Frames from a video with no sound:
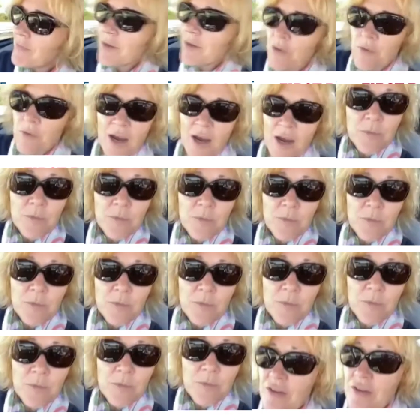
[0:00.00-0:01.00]
Great
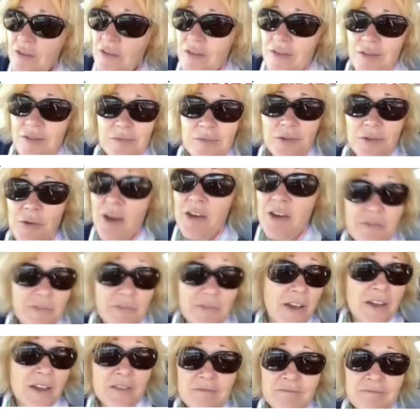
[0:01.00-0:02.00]
musicians, great
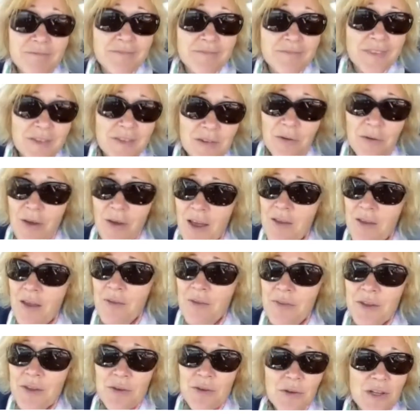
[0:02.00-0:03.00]
fun. So I
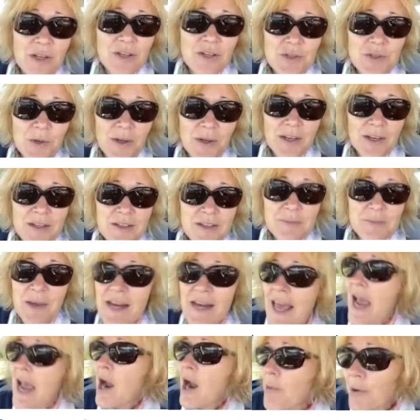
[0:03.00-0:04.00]
think you'll enjoy it. But
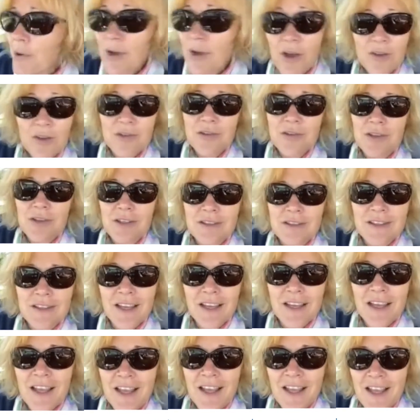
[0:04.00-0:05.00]
our concert
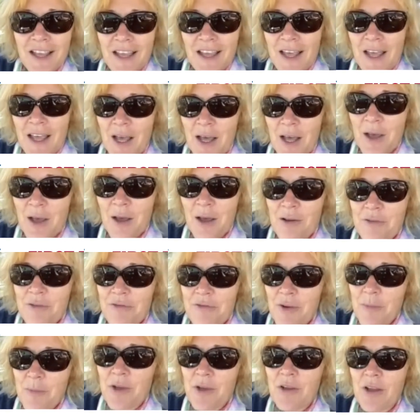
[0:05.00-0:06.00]

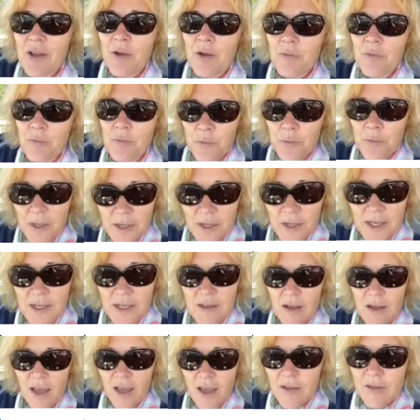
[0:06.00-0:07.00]
from a really
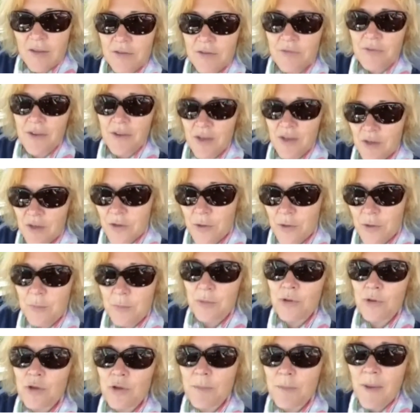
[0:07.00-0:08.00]
nice venue,
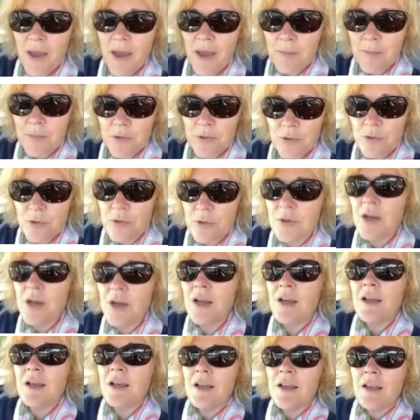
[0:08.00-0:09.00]
Blue Bamboo
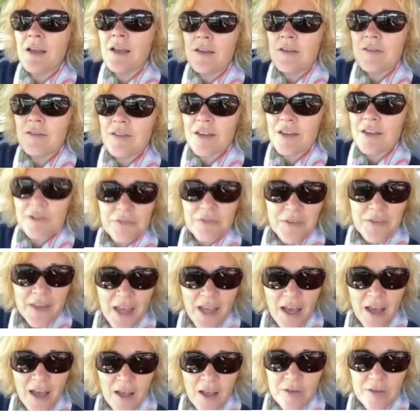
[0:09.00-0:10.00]
Center for the
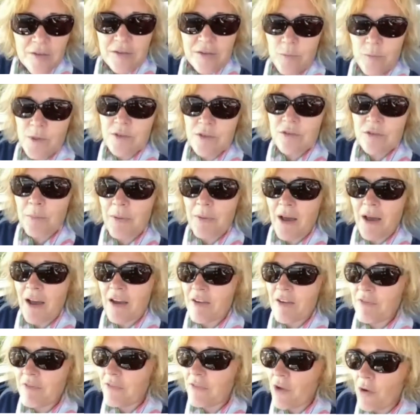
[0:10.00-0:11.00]
Arts in Winter Park,
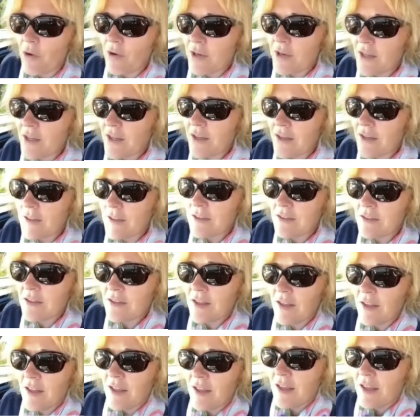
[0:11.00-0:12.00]
Florida.
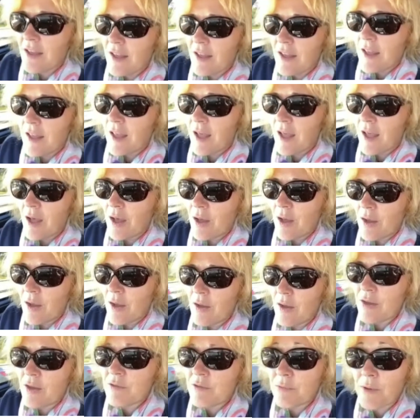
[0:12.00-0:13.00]

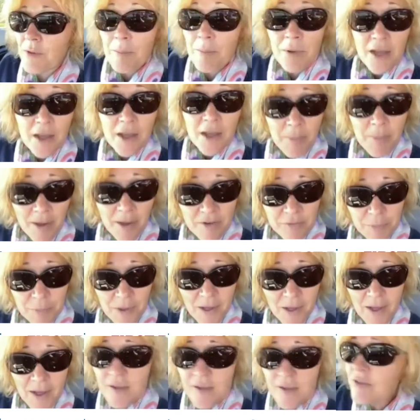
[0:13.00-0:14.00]
It's run by a bass
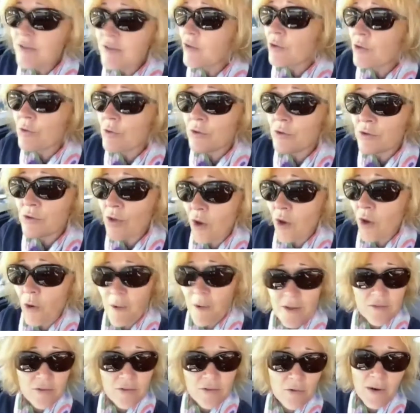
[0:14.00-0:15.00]
player, so you know
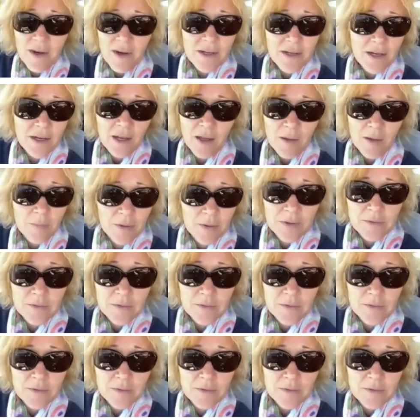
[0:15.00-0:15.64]
it's a great club.